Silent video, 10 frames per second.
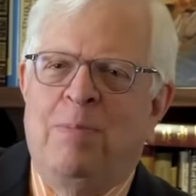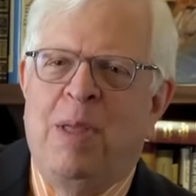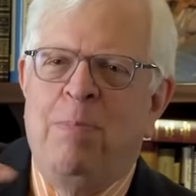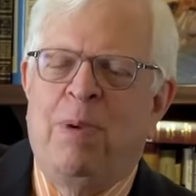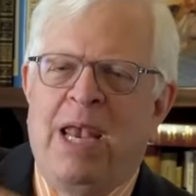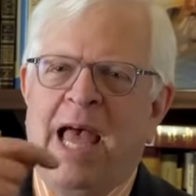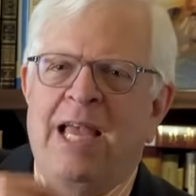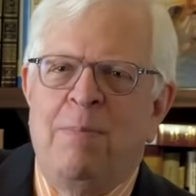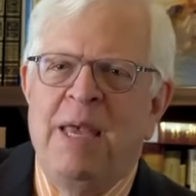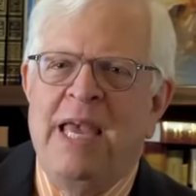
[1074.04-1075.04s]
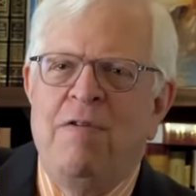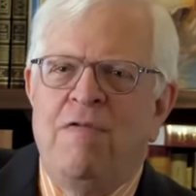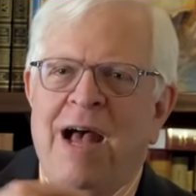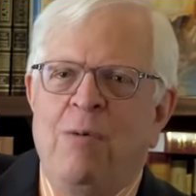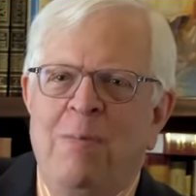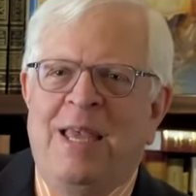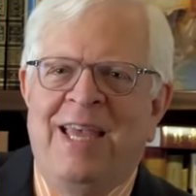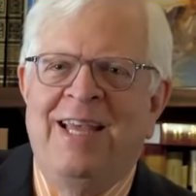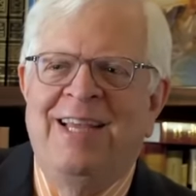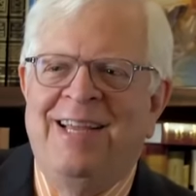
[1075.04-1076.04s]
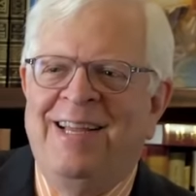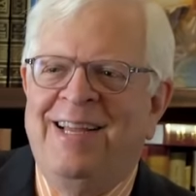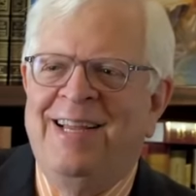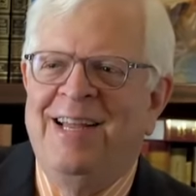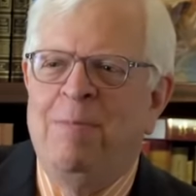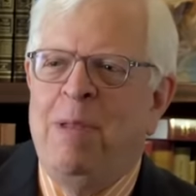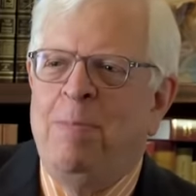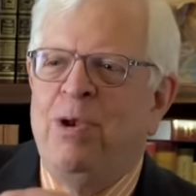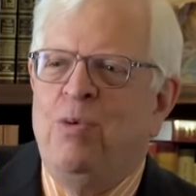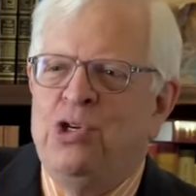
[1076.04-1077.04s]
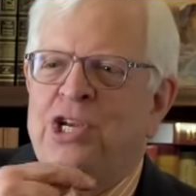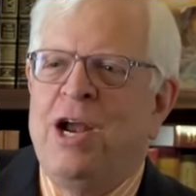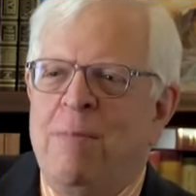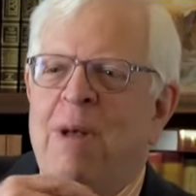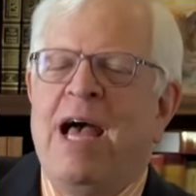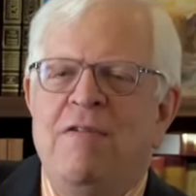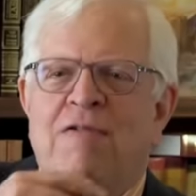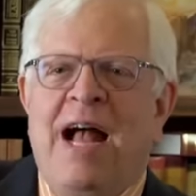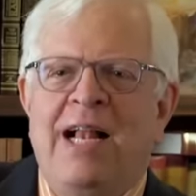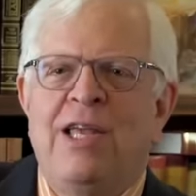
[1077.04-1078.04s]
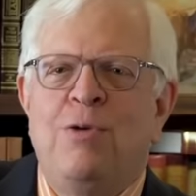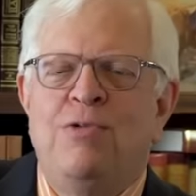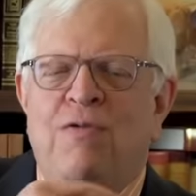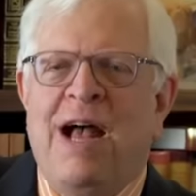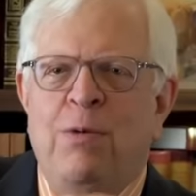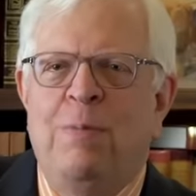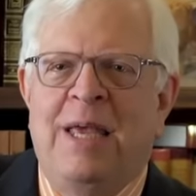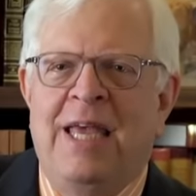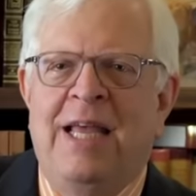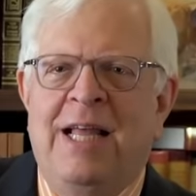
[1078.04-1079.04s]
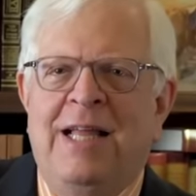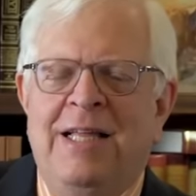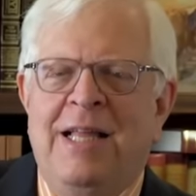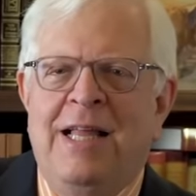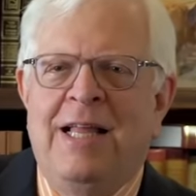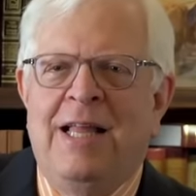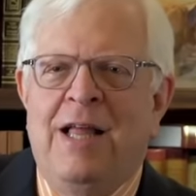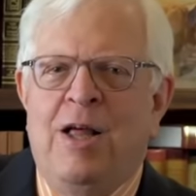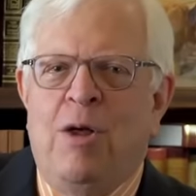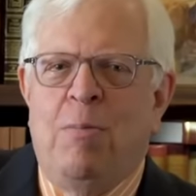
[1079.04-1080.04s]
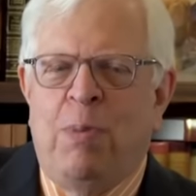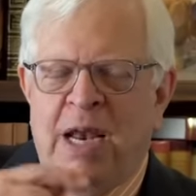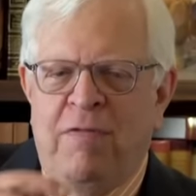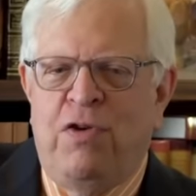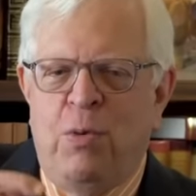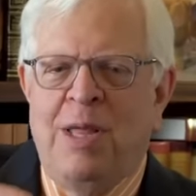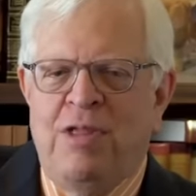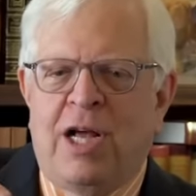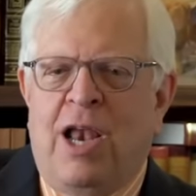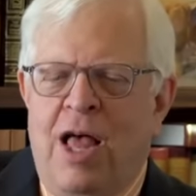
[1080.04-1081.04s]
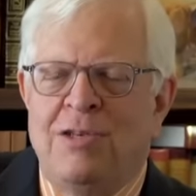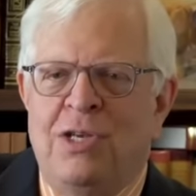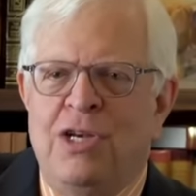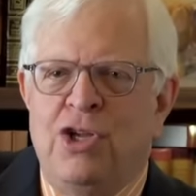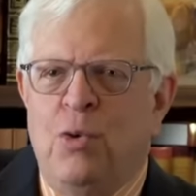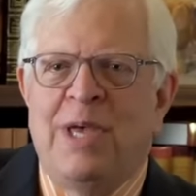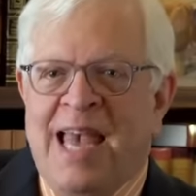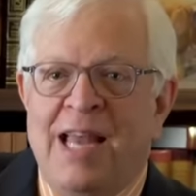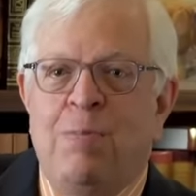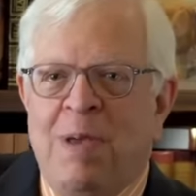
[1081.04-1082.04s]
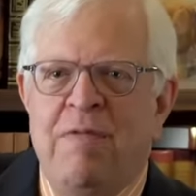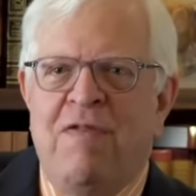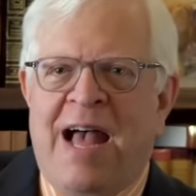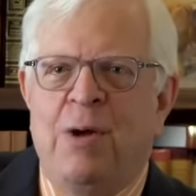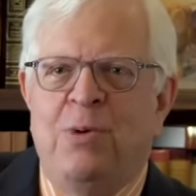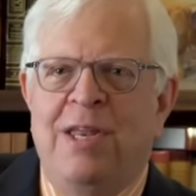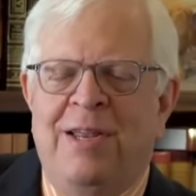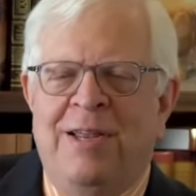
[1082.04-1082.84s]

people like me found me. People who share my values found me. But if you're in the closet, you can't be found.